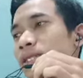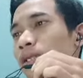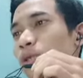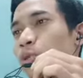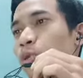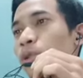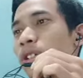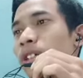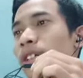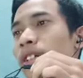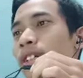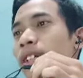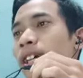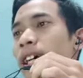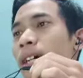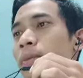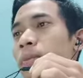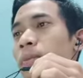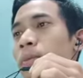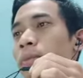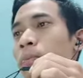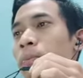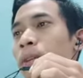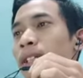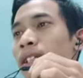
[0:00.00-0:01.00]
with
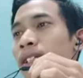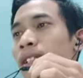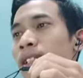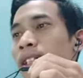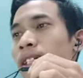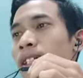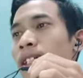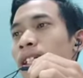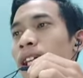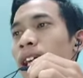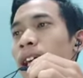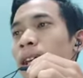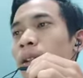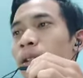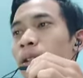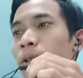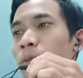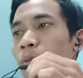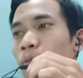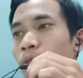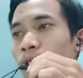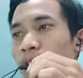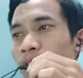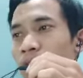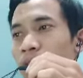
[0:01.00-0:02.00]
diamond particle and
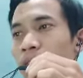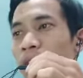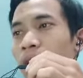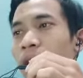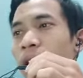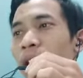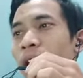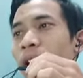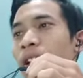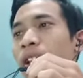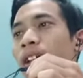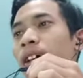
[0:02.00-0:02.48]
lubricant.